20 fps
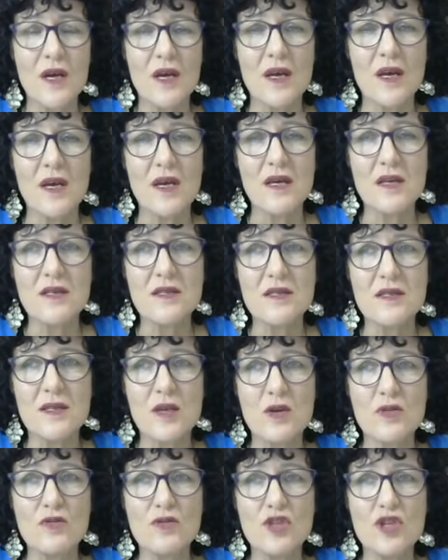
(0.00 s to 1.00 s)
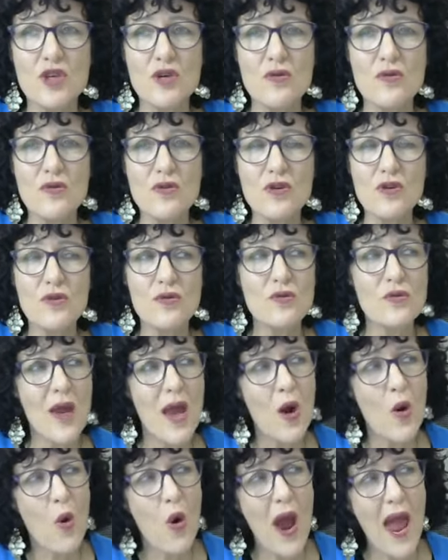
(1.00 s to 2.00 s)
is do you
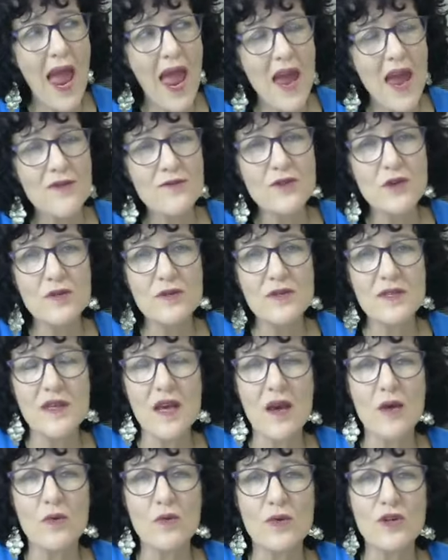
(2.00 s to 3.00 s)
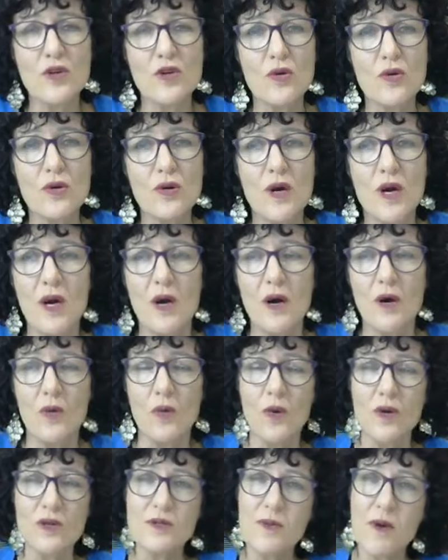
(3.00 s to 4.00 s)
or have you sat with your
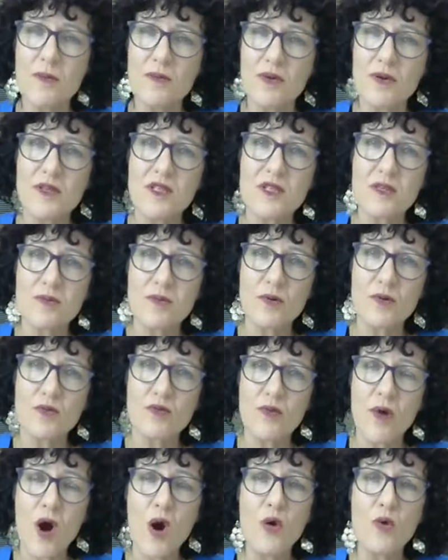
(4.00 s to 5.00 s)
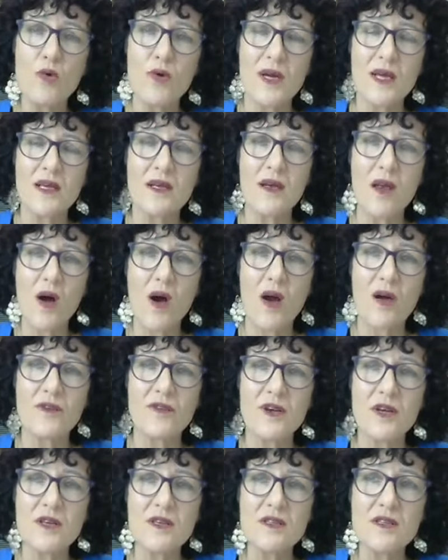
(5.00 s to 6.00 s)
what's my principal role in life
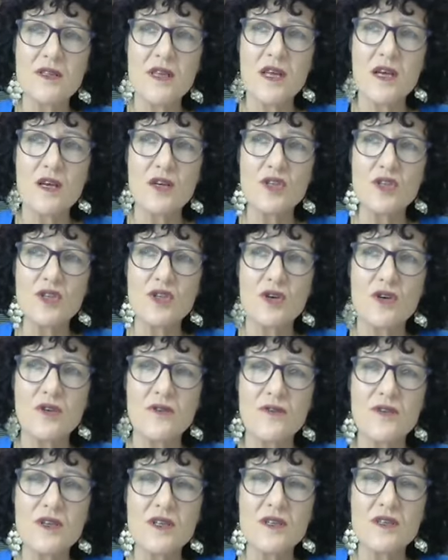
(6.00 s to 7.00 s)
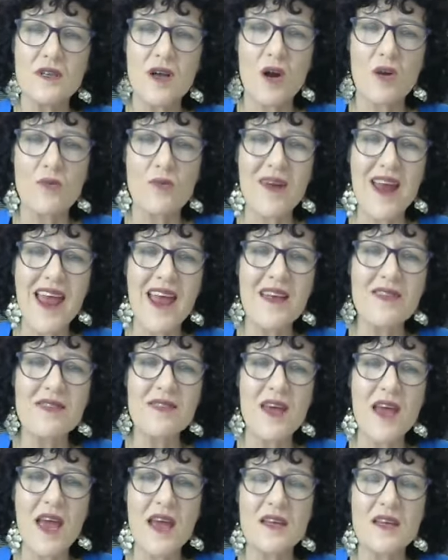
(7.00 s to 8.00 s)
and is there assertiveness around
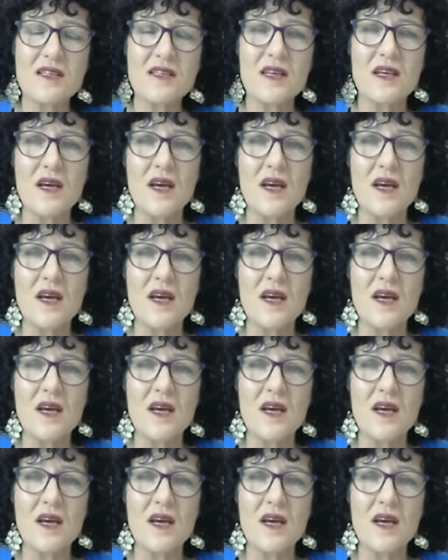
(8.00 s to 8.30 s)
that